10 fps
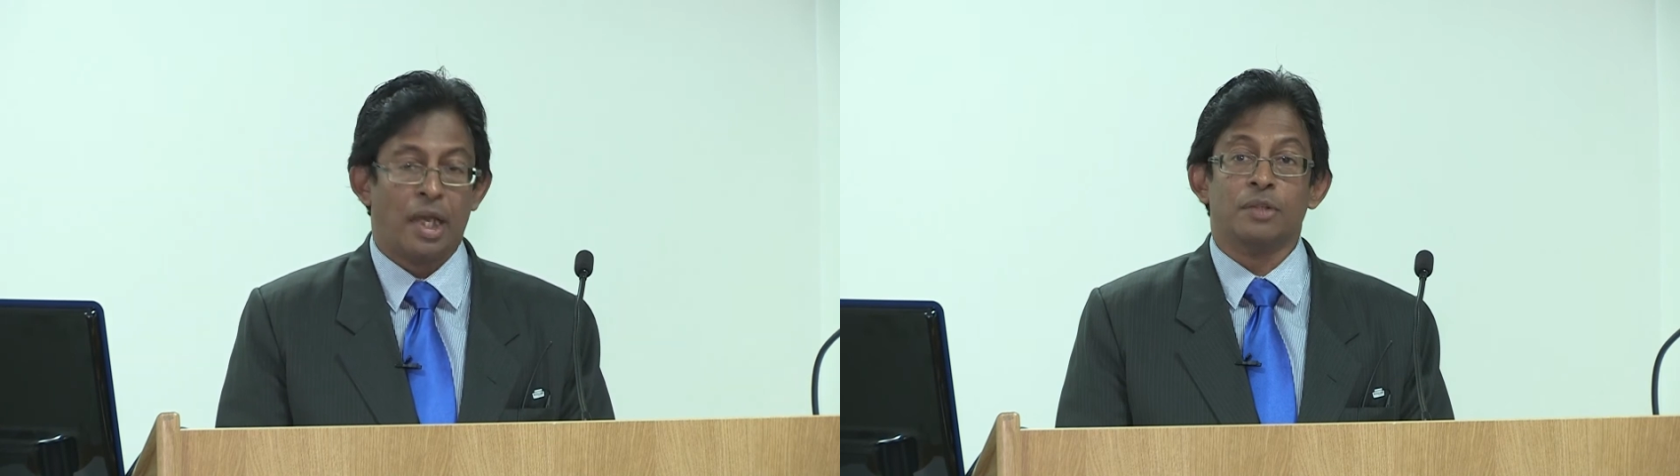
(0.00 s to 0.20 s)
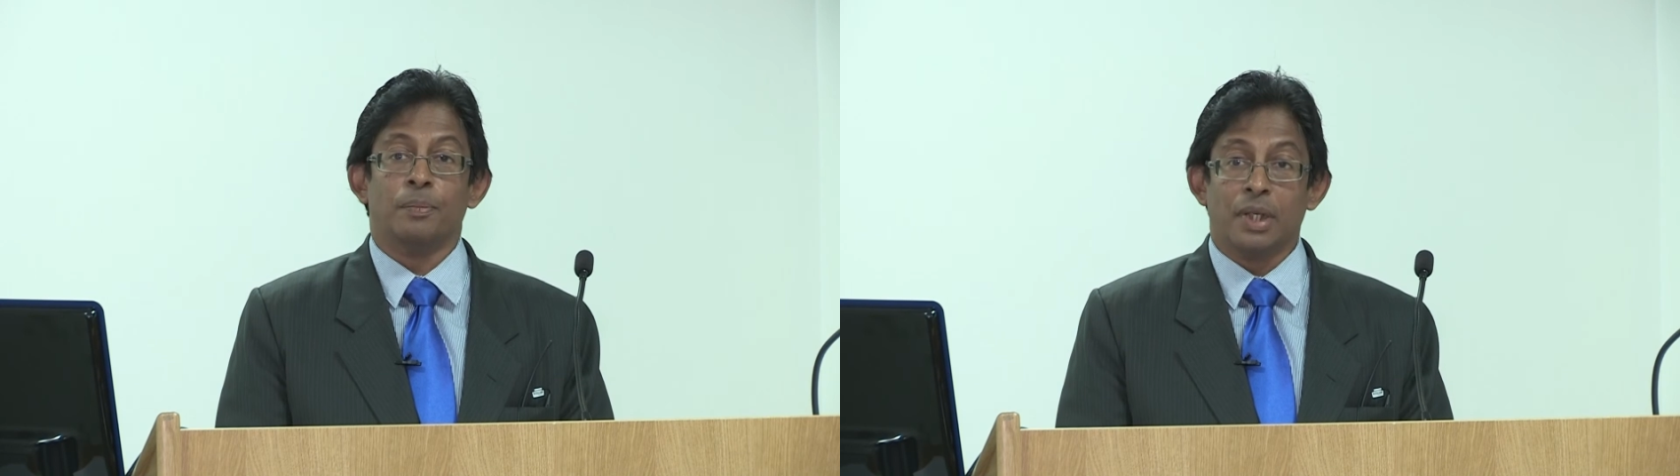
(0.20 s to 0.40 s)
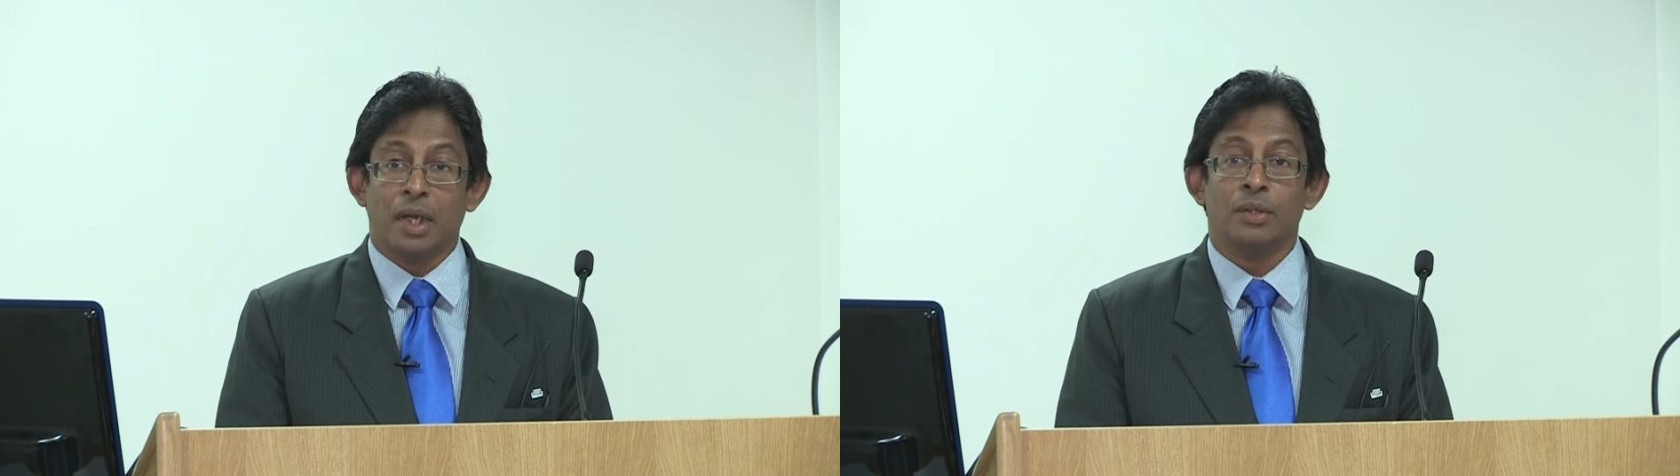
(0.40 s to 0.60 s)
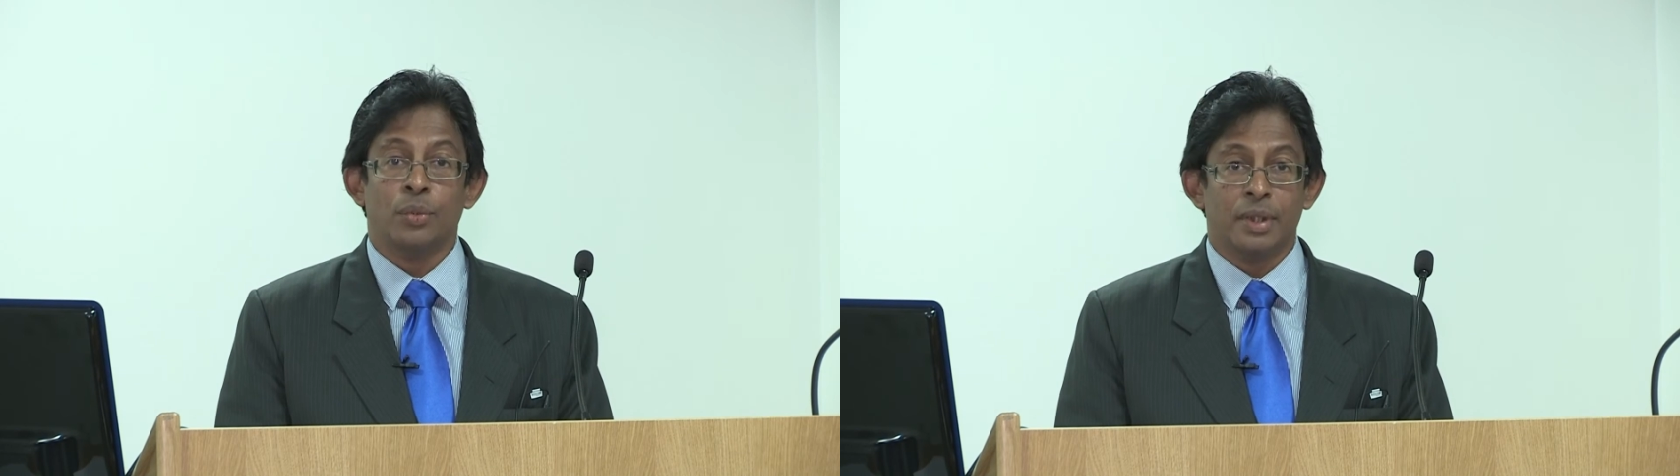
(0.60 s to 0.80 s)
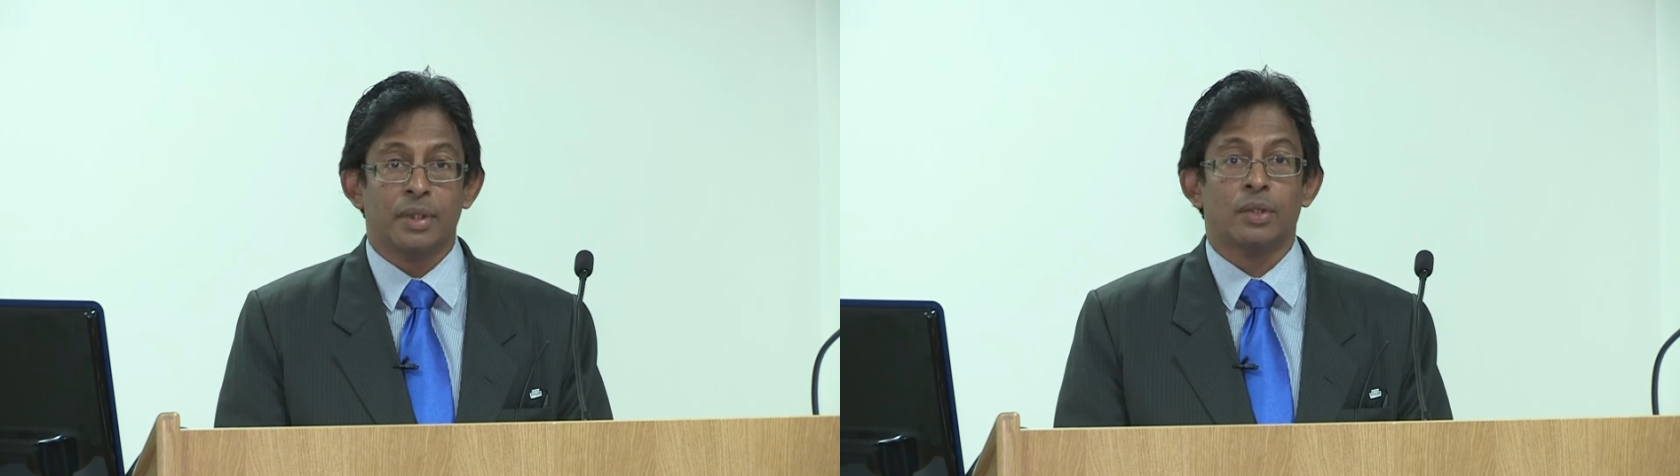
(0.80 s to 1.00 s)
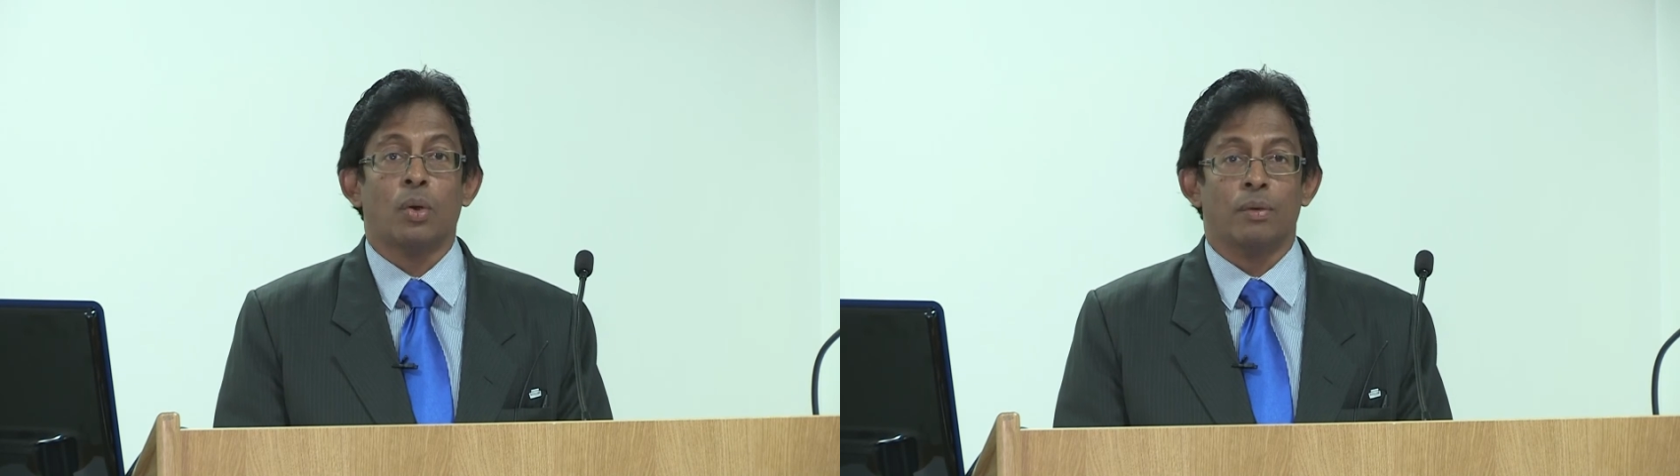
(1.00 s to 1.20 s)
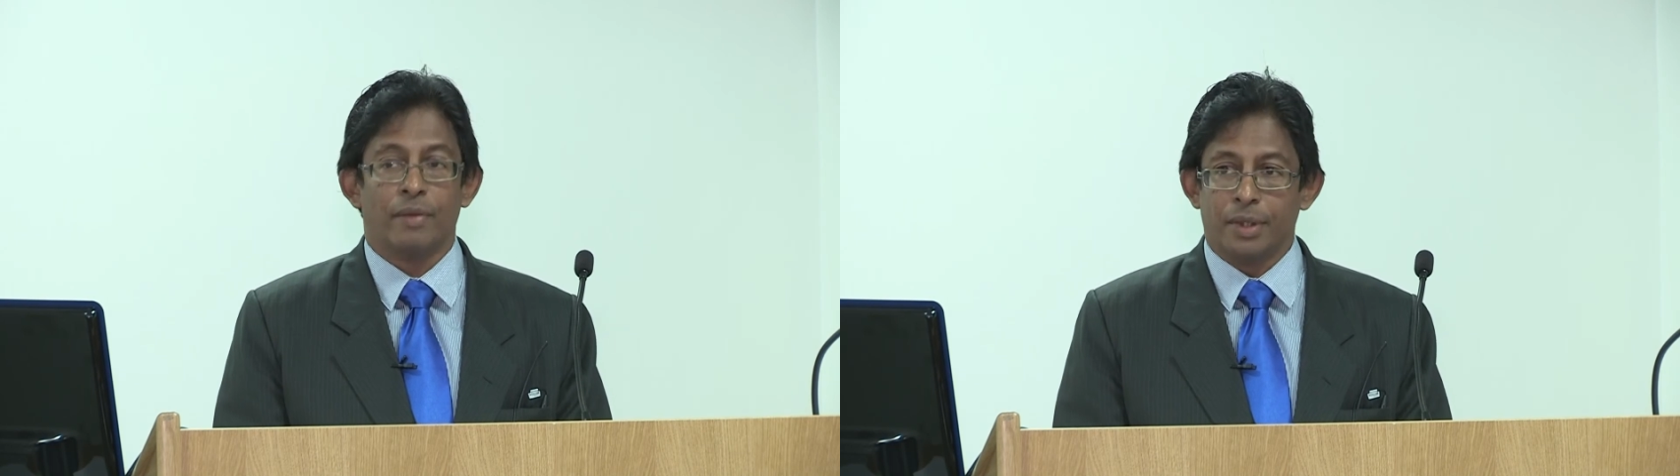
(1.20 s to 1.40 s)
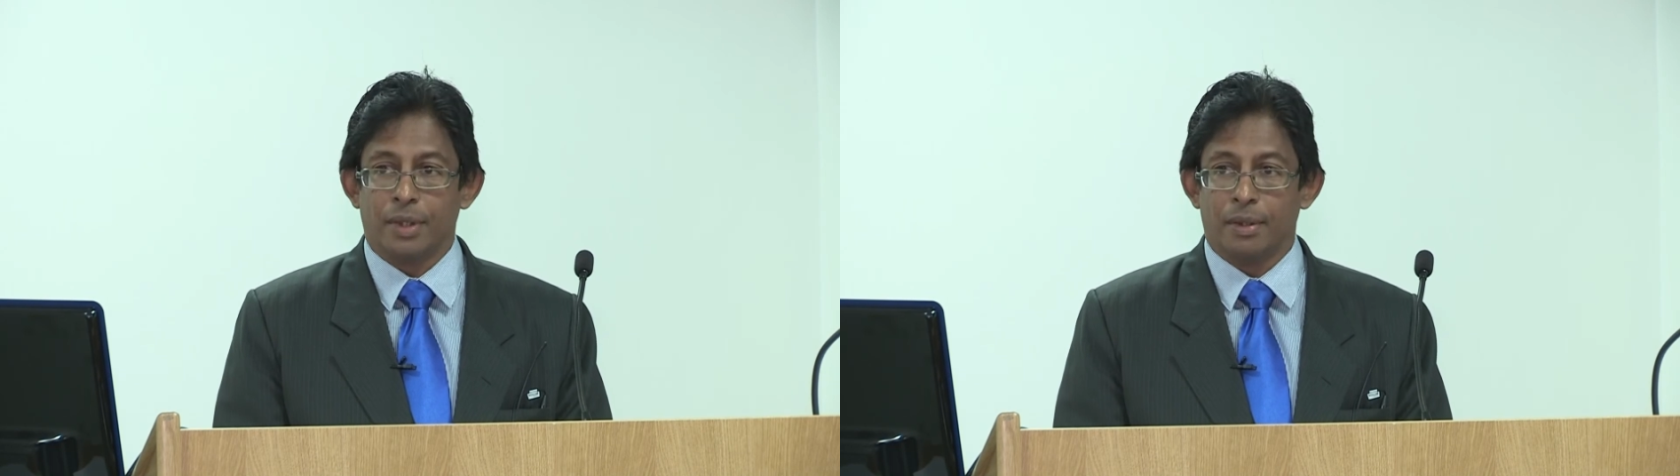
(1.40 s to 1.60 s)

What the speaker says: has begun doing that already.